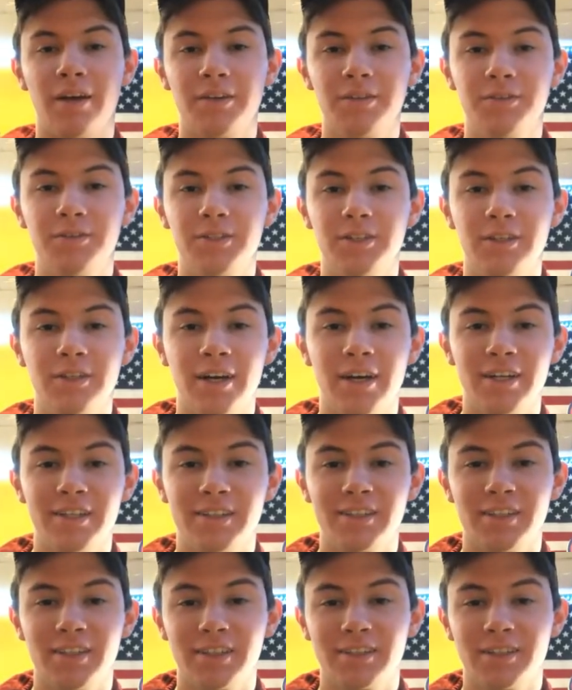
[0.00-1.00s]
you know how to
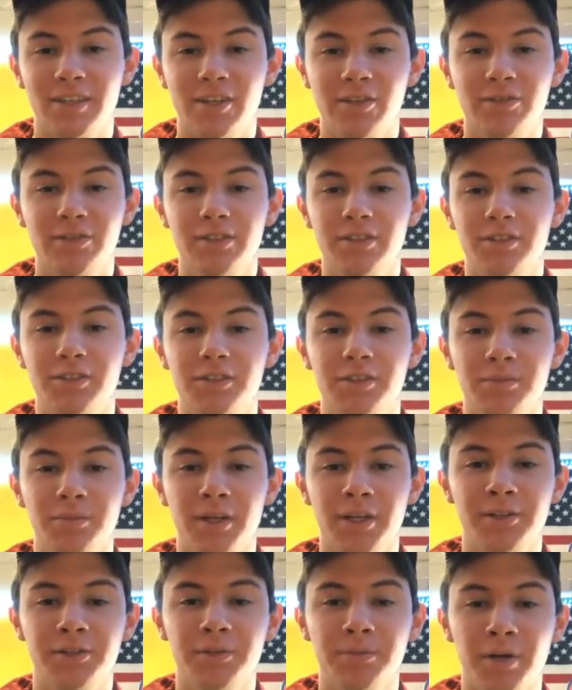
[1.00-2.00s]
successfully use a
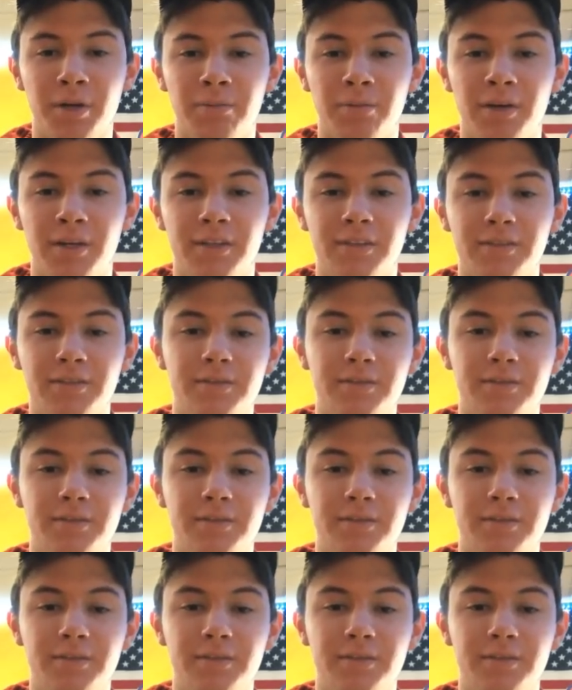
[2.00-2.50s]
micropipette.